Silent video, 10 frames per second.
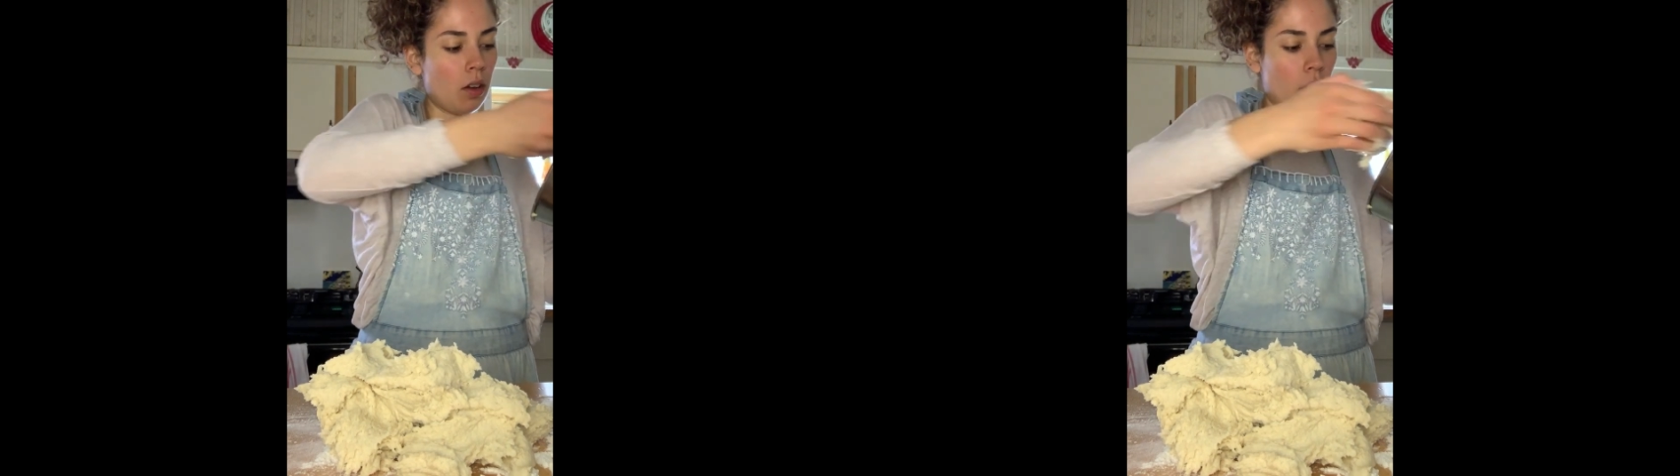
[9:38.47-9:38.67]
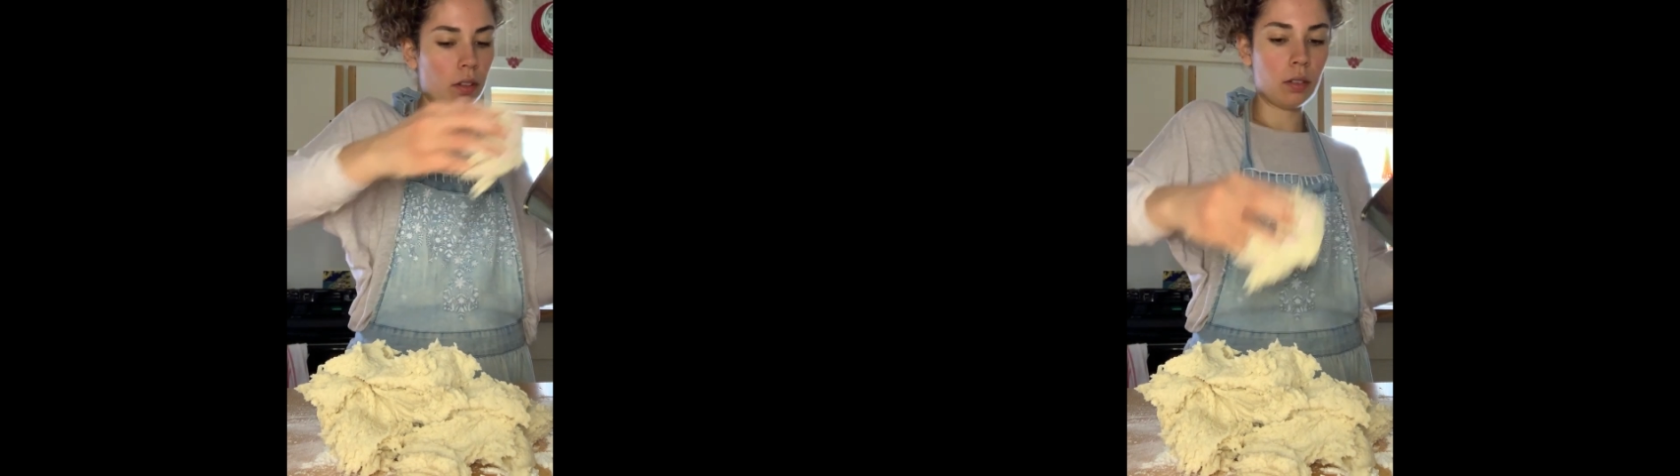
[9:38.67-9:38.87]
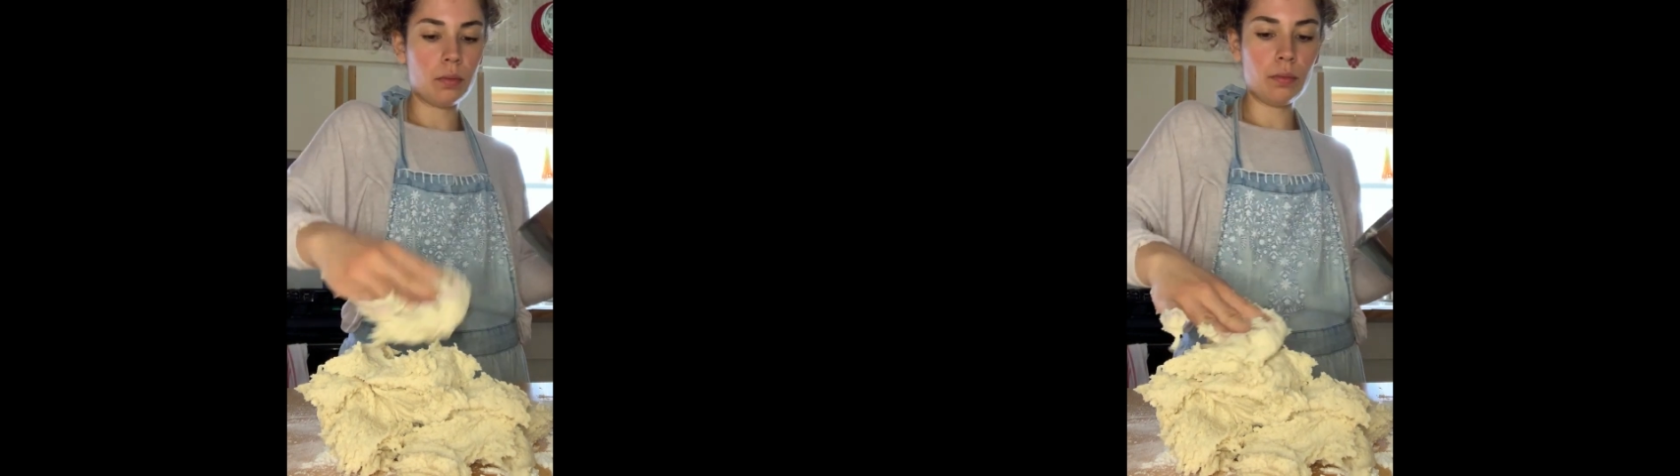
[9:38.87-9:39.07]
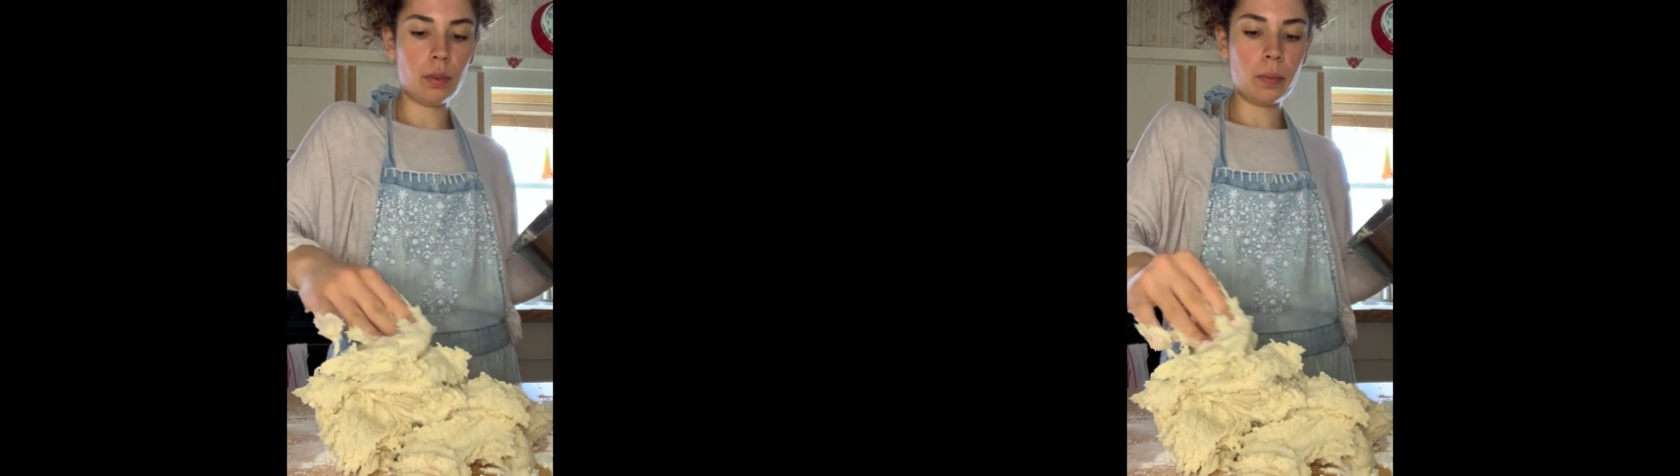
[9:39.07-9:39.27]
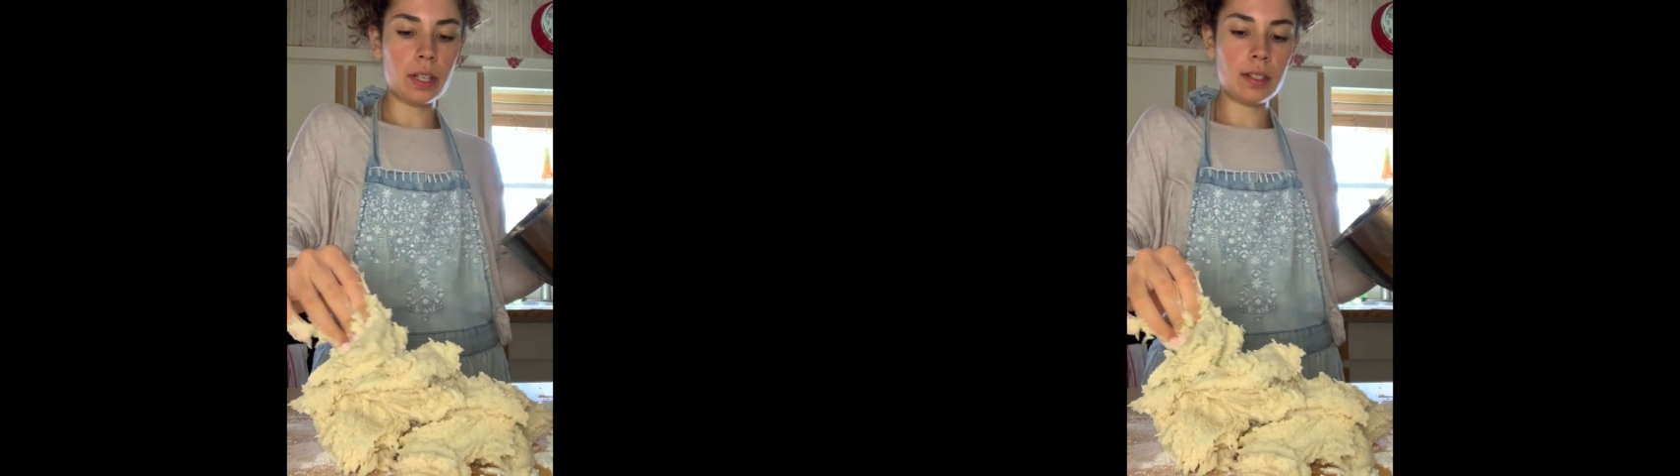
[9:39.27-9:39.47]
all the
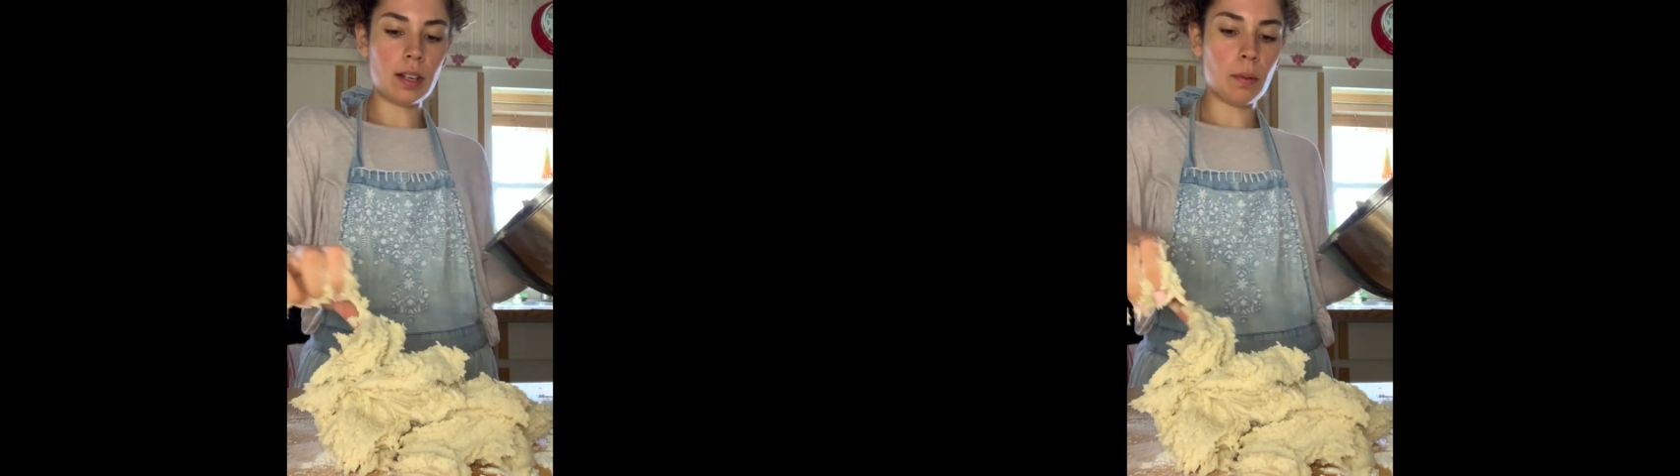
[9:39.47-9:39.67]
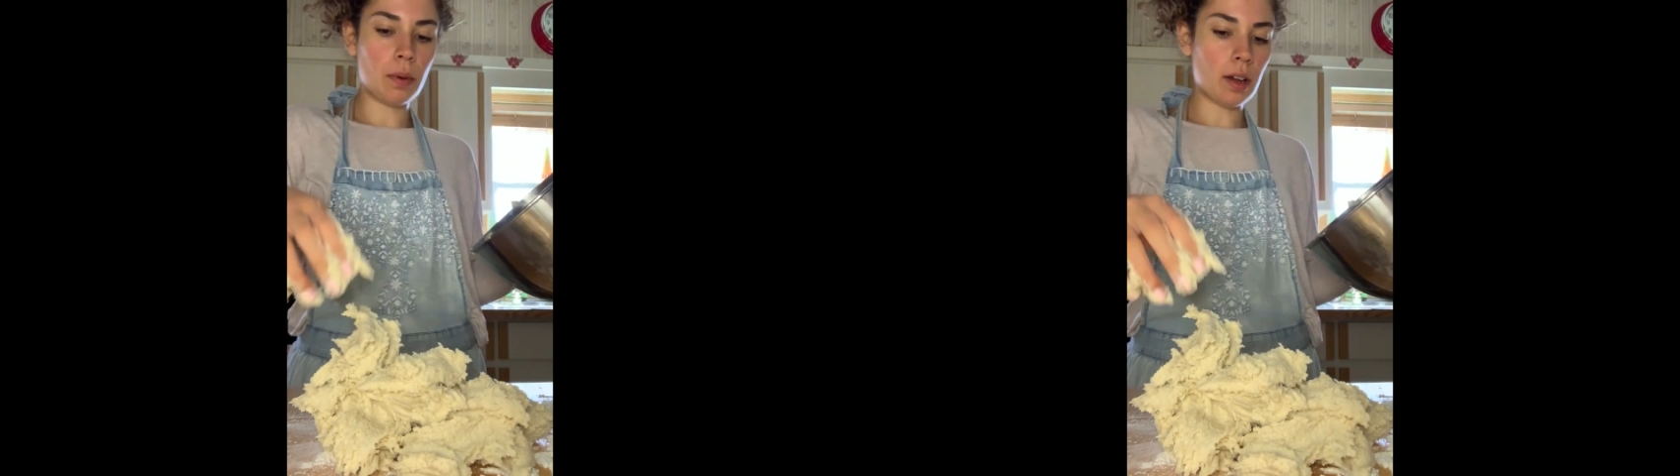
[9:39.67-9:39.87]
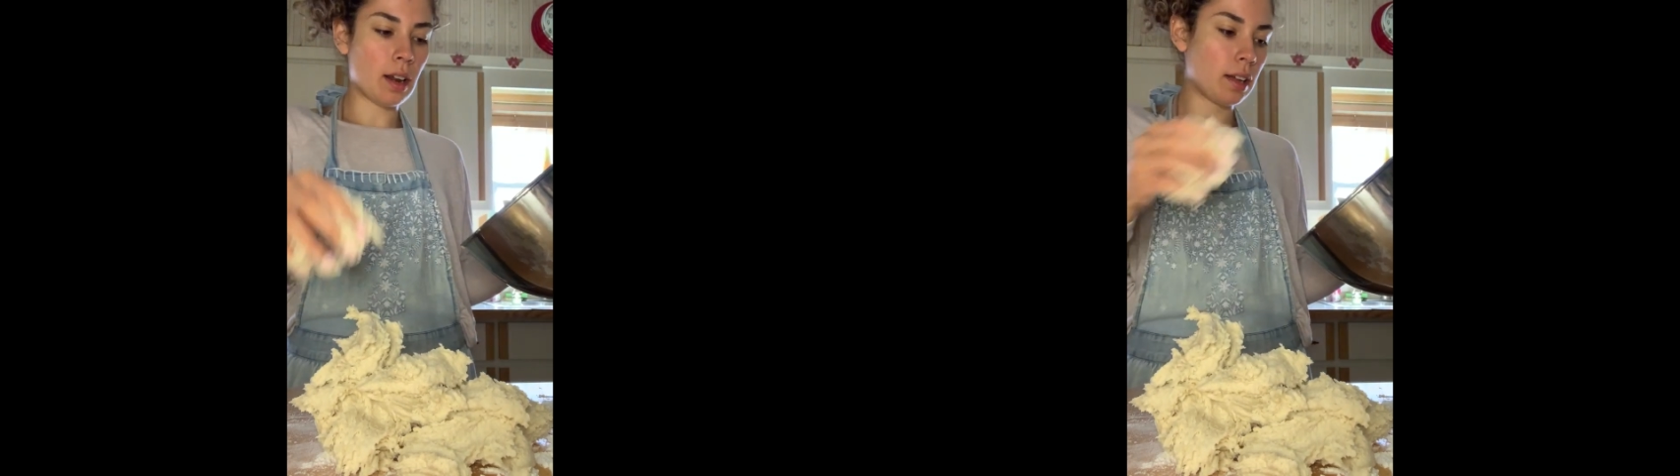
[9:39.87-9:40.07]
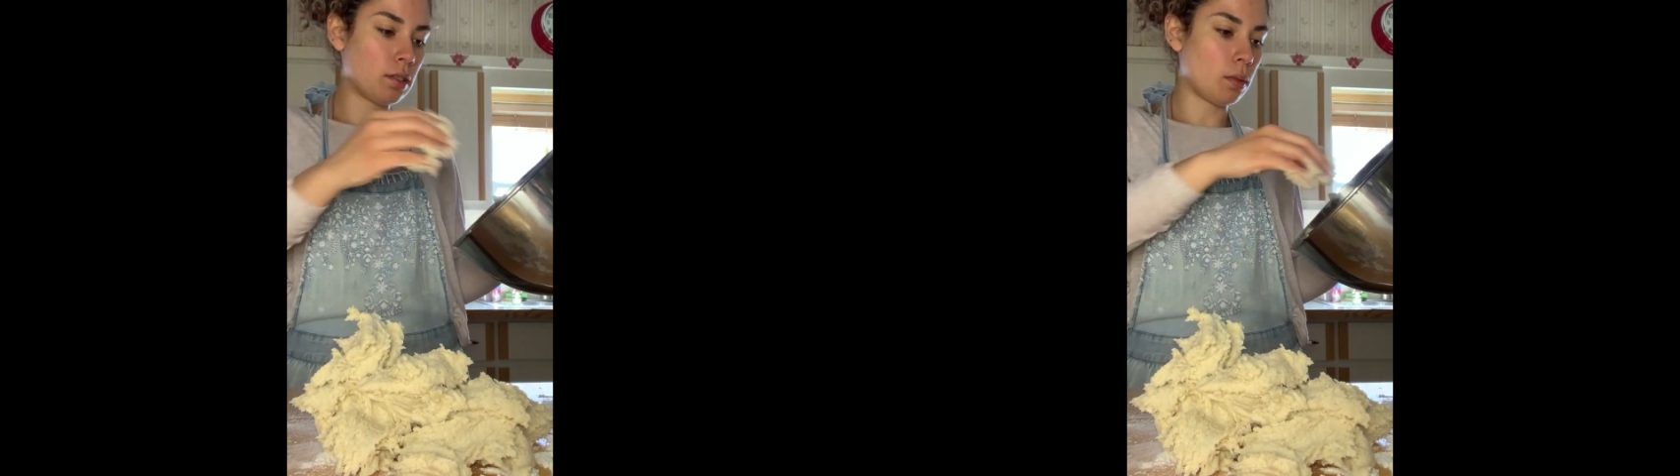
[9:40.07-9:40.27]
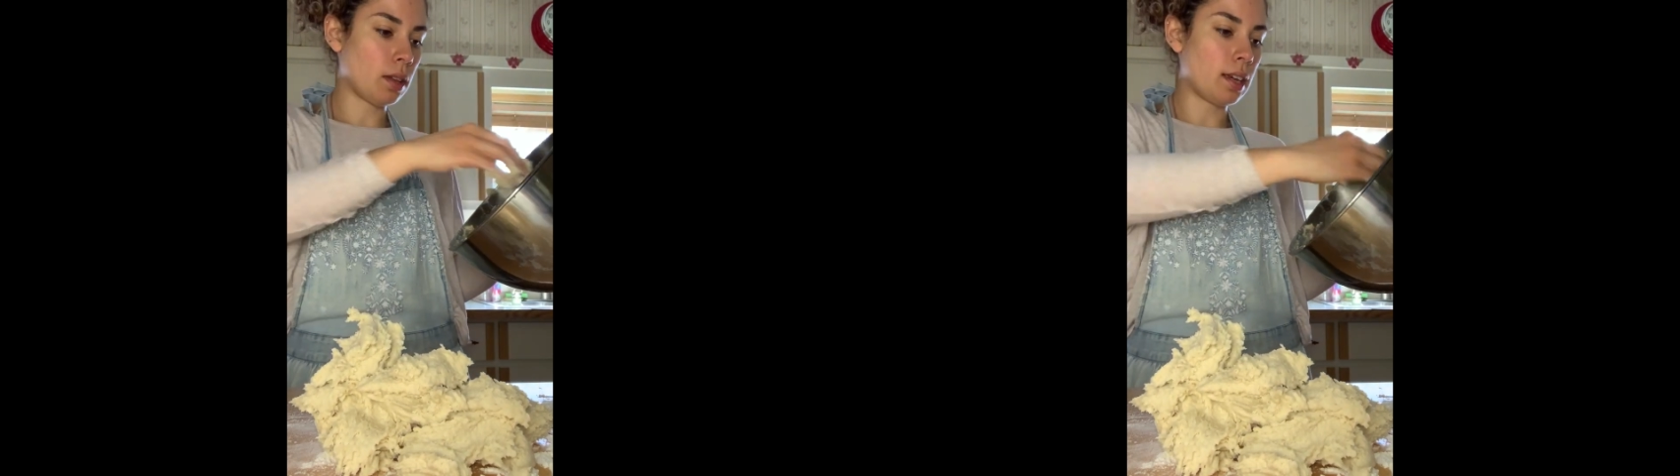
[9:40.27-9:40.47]
gluten-free breads that I bought I
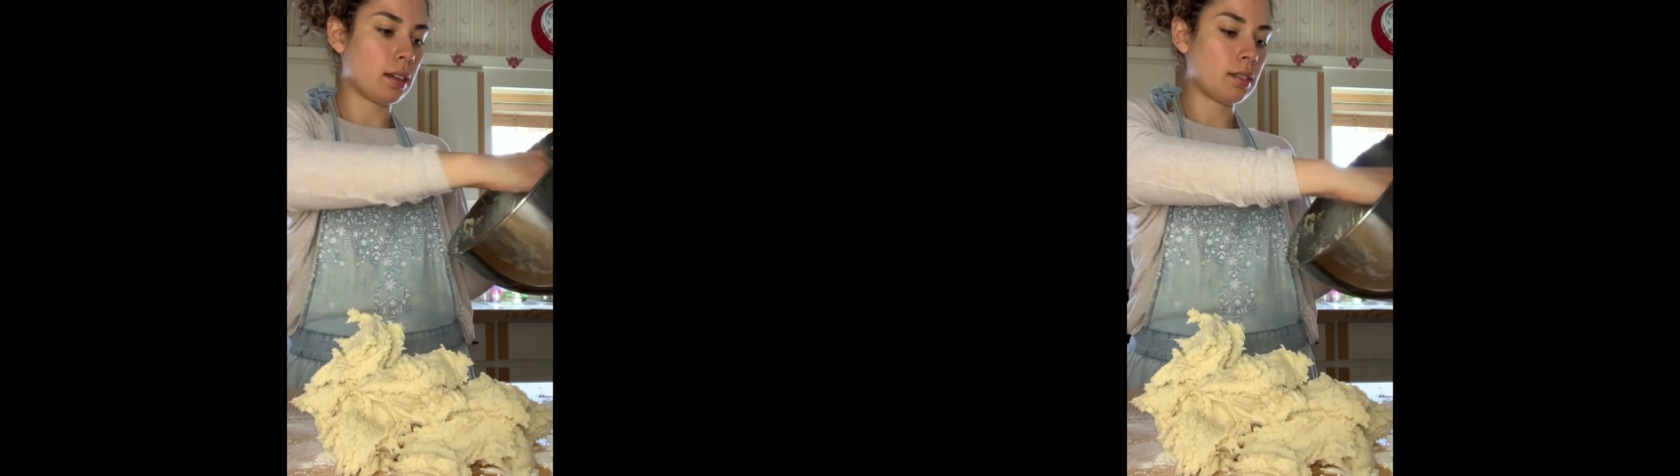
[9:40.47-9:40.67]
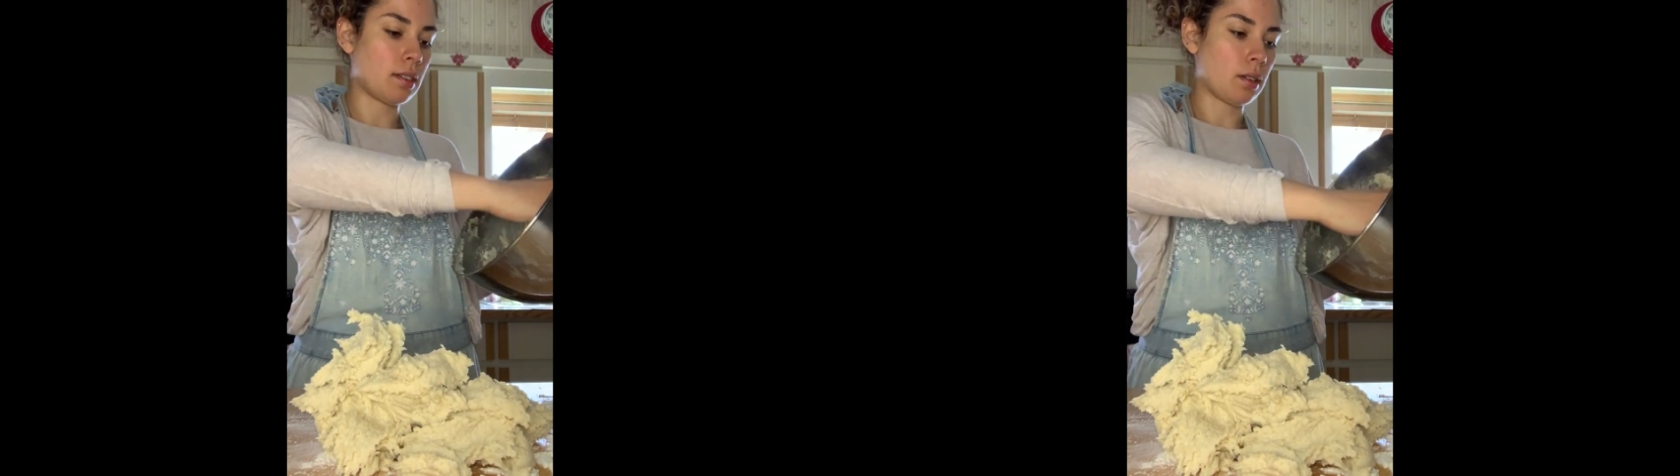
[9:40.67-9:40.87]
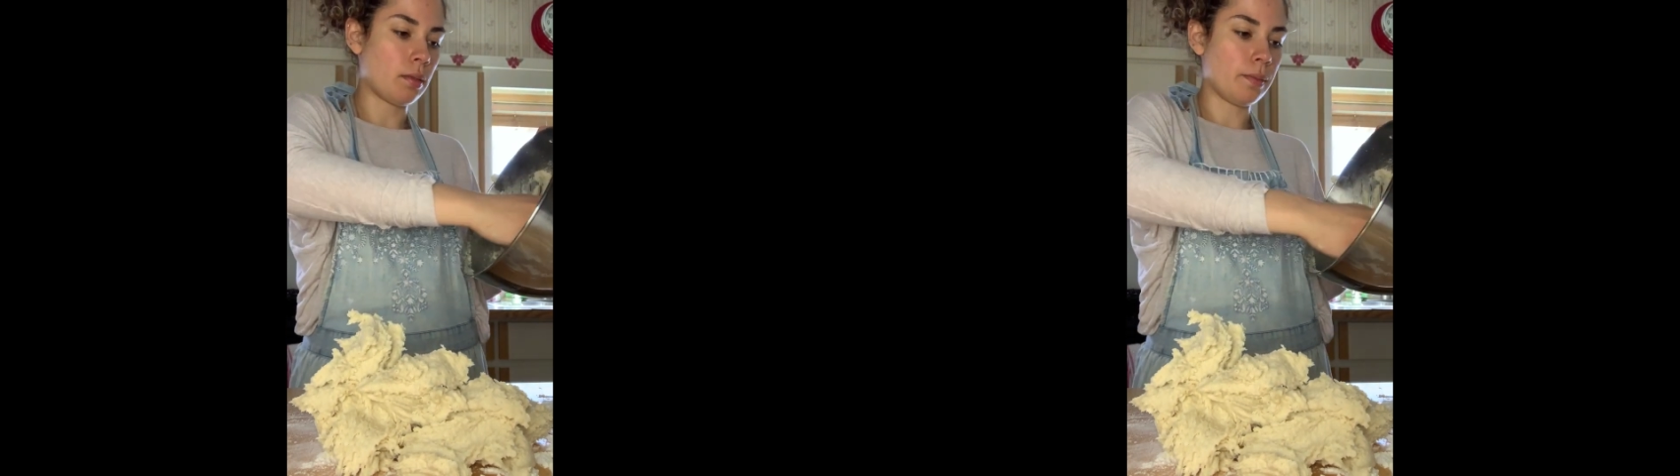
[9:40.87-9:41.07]
don't like, so